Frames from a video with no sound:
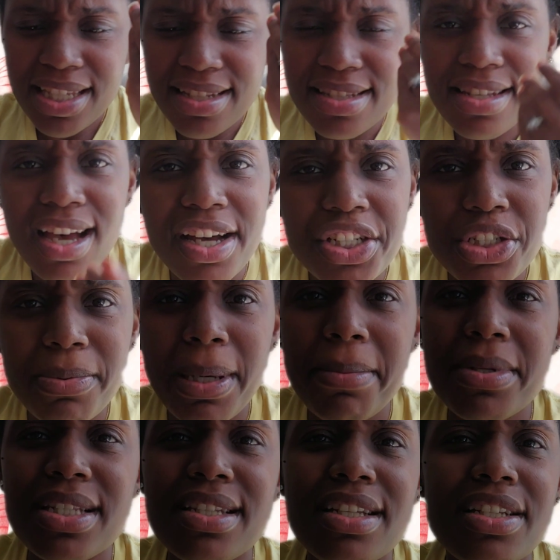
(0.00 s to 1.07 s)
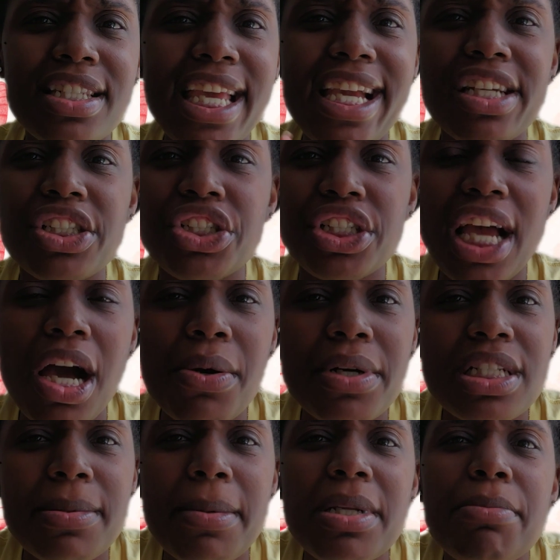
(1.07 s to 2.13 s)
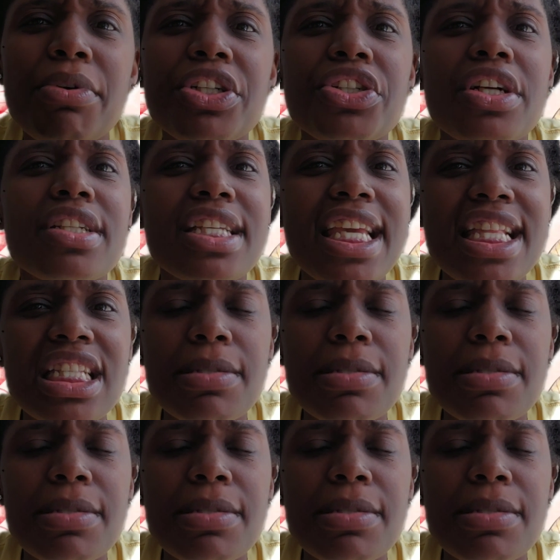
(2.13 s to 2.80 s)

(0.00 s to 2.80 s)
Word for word: touch, to be able to take a shower, to be able to brush our teeth,